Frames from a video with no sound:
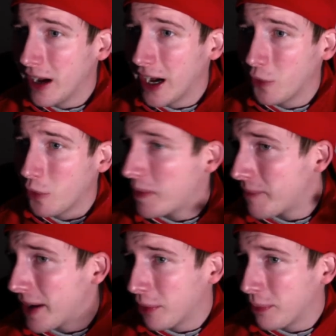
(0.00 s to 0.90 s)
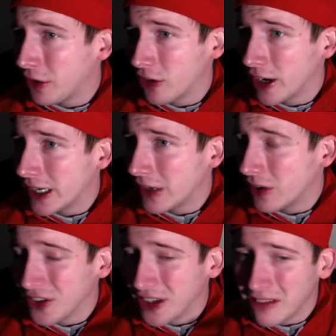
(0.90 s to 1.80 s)
I don't want my mouth being dried out
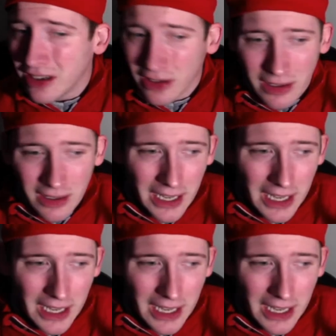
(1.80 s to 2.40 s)
all day long.